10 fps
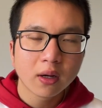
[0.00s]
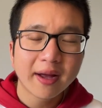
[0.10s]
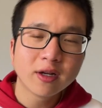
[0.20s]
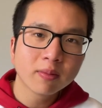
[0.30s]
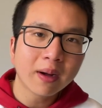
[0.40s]

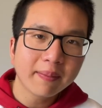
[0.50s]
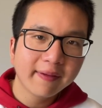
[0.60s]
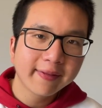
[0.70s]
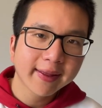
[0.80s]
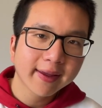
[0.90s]
And you might be
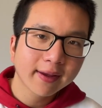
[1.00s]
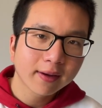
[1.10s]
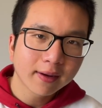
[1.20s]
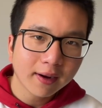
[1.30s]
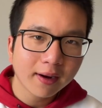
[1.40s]
thinking,
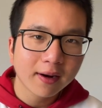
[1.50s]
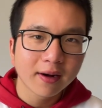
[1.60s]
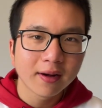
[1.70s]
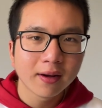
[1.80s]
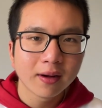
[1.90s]

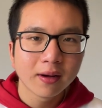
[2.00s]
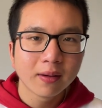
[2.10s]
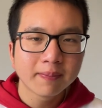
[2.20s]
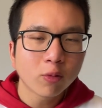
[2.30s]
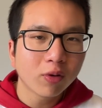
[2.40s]

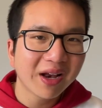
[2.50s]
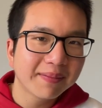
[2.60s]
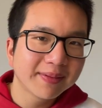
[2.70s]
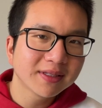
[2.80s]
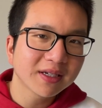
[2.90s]
but what happens